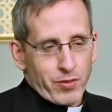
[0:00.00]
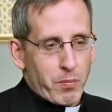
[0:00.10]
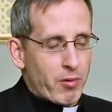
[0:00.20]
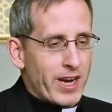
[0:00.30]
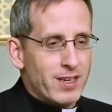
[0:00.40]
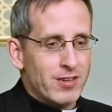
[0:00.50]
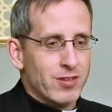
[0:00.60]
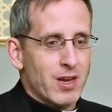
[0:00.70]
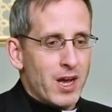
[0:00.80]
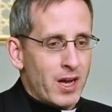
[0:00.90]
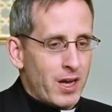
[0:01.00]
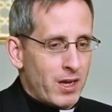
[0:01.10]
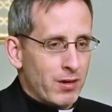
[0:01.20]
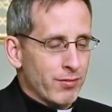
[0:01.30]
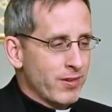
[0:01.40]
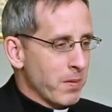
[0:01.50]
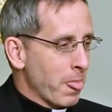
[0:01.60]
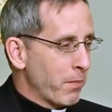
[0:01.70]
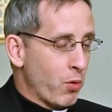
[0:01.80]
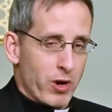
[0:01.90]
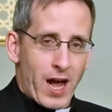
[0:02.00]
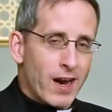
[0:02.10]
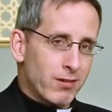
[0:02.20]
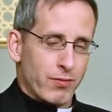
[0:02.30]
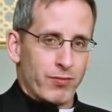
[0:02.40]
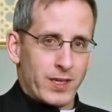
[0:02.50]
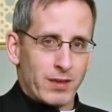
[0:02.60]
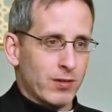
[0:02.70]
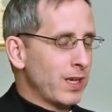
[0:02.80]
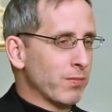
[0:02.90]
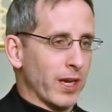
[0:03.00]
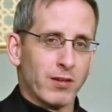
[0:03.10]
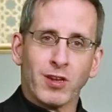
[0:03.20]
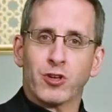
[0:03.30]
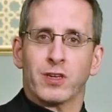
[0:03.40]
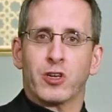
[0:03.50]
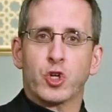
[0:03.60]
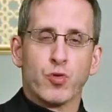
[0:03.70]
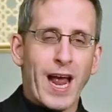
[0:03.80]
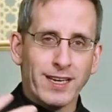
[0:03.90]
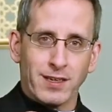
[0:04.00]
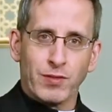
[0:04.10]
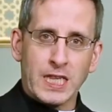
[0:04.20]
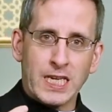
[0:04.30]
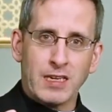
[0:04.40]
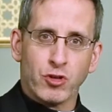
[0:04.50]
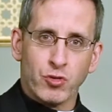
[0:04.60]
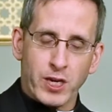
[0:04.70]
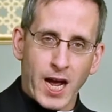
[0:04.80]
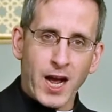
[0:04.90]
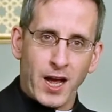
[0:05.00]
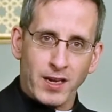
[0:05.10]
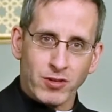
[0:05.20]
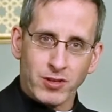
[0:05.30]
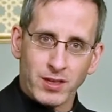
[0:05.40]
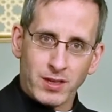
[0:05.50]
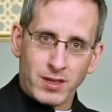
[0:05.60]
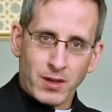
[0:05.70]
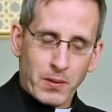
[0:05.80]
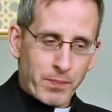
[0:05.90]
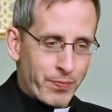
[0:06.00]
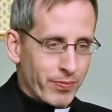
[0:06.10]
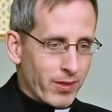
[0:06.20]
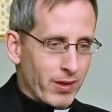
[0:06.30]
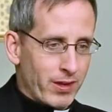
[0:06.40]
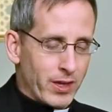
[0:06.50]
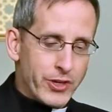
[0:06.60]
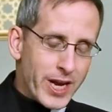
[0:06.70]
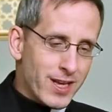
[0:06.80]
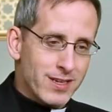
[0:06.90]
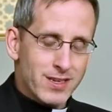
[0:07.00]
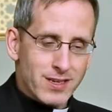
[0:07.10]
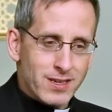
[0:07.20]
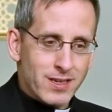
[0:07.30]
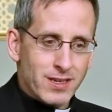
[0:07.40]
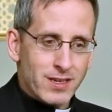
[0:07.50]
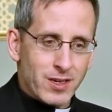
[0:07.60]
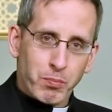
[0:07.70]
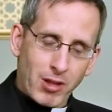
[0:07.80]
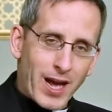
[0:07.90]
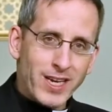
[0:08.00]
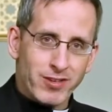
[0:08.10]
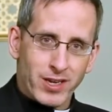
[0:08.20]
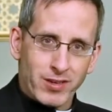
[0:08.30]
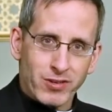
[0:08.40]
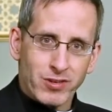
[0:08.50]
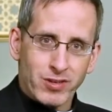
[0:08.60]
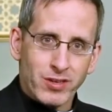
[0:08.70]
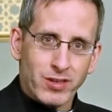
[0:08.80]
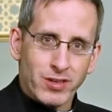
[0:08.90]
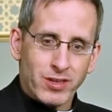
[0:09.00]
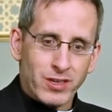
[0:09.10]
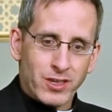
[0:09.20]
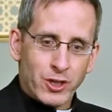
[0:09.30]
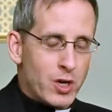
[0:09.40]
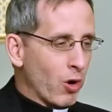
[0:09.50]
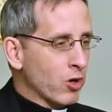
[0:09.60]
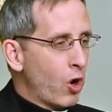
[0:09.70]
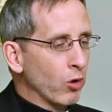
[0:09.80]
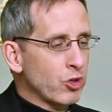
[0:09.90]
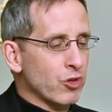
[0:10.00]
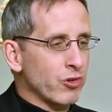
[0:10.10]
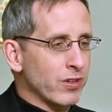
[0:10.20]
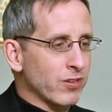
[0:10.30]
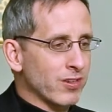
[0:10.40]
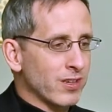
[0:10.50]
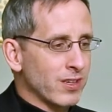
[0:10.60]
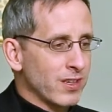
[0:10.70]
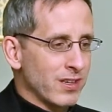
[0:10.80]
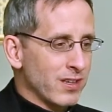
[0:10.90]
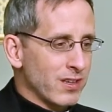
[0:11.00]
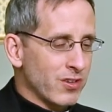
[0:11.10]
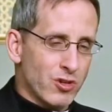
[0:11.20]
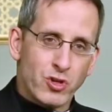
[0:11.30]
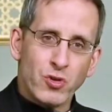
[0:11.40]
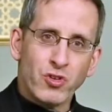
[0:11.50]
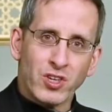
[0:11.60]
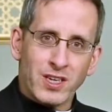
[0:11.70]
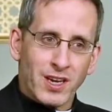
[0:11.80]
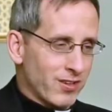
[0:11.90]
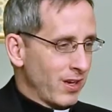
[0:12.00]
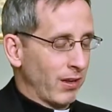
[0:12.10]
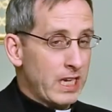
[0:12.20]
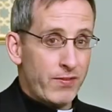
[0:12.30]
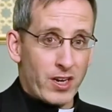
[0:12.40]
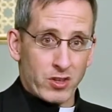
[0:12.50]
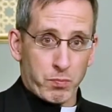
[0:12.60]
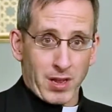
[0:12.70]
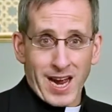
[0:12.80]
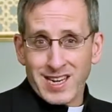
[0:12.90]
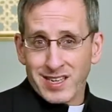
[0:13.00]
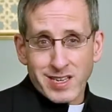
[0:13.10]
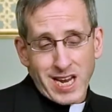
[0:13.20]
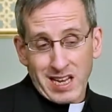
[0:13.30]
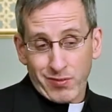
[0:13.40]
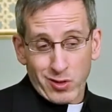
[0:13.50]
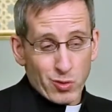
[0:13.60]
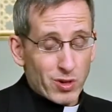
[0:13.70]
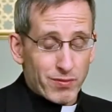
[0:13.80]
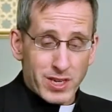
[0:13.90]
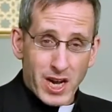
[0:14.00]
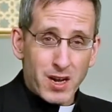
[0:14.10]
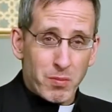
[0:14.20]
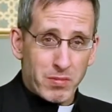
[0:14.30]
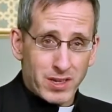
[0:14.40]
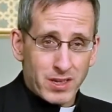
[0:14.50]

the brightness of pornography. It seems like such an attractive thing to the eyes. And yet, it blinds us. You know, our culture is seducing us and leaving us blind and deaf and sort of numb.